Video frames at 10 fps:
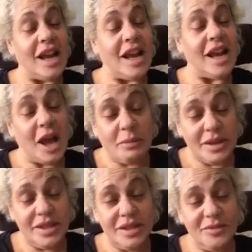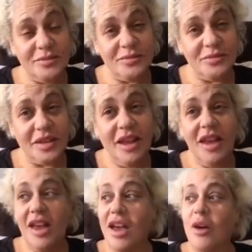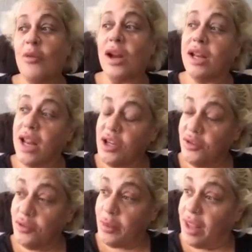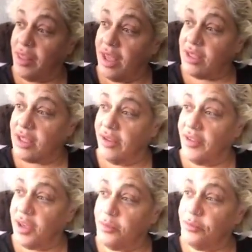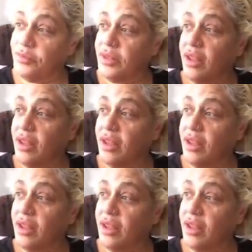It happens. What did I do for my Thanksgiving?